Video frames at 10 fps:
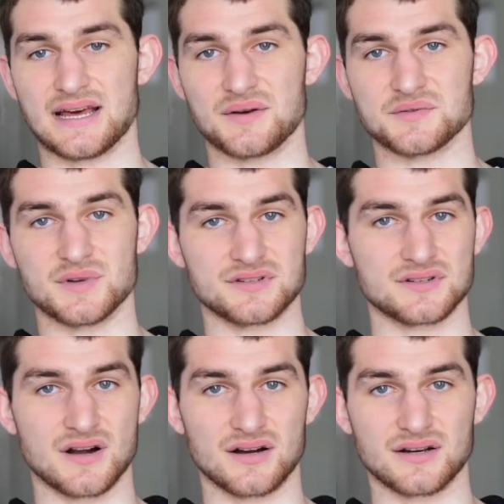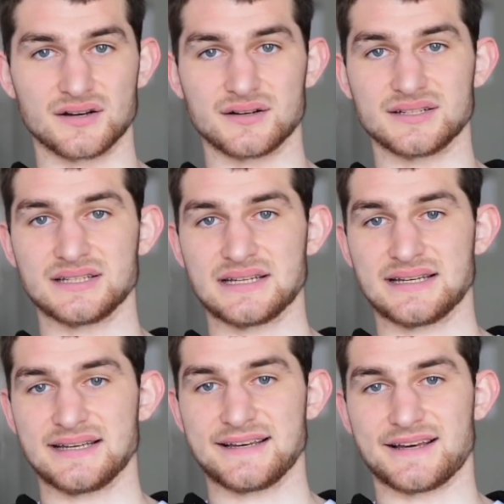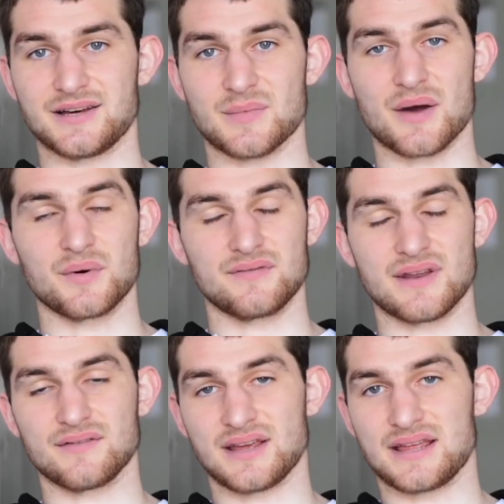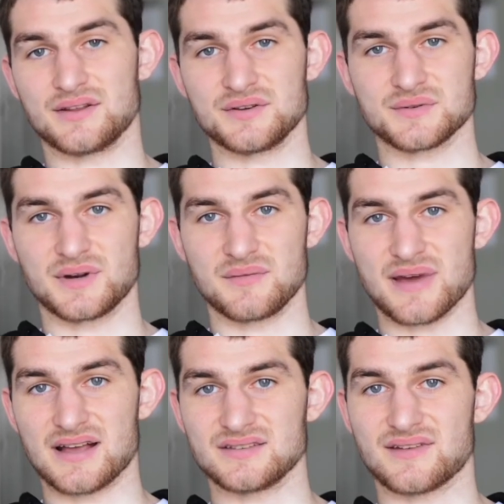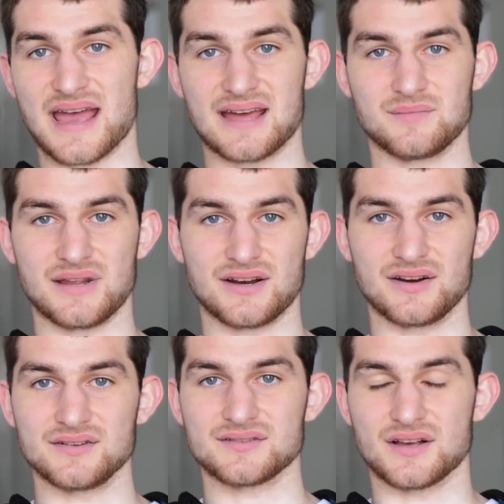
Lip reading: I was much stronger. And I would have never gained those 20 pounds if I hadn't been hurt.